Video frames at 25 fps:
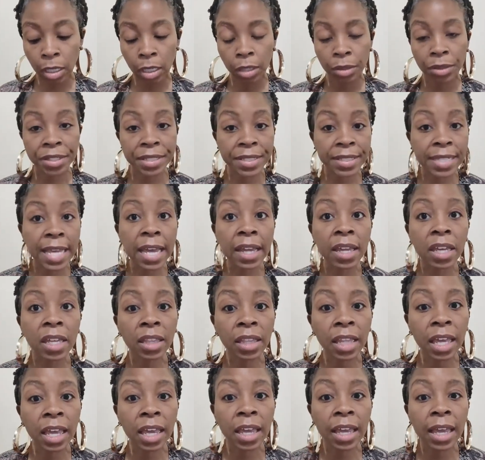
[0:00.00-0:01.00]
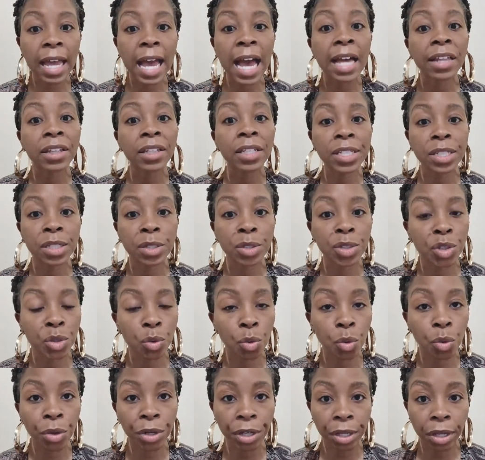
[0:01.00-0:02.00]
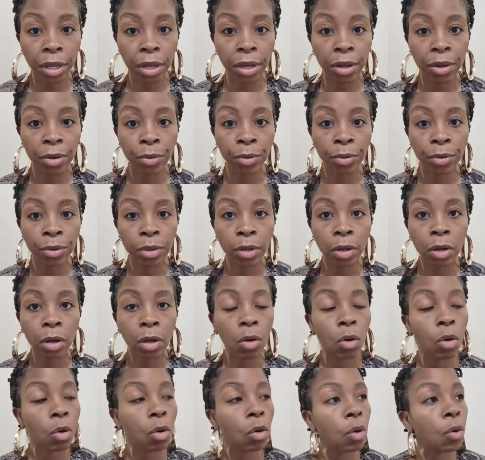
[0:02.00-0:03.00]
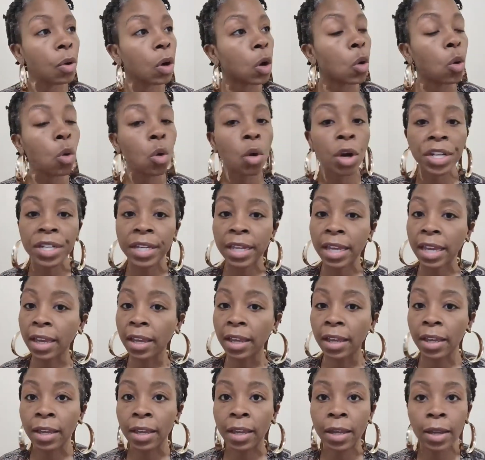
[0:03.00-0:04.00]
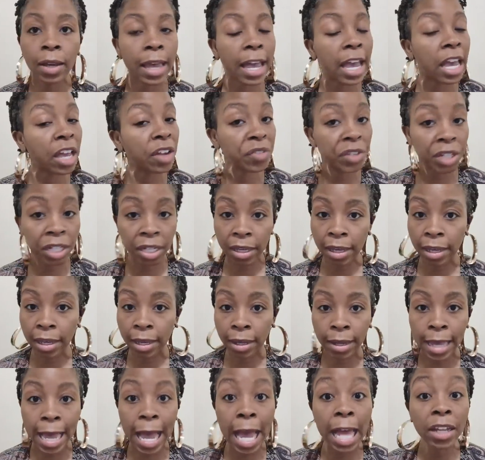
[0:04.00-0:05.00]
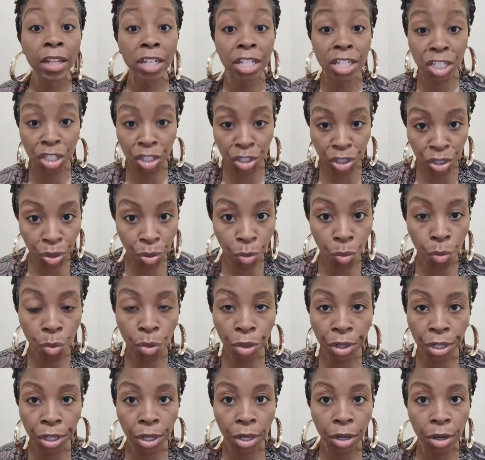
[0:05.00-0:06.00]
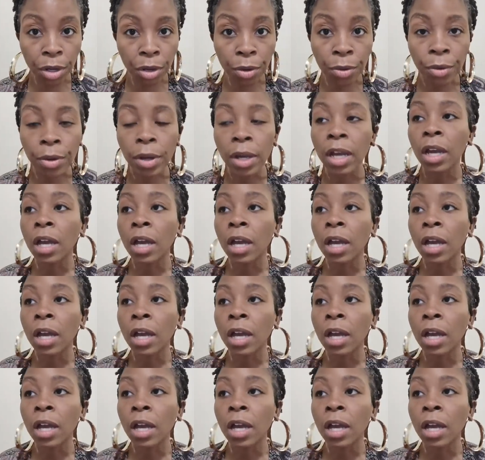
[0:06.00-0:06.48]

The second thing, I listen to audio all day, every day. I listen to the audio.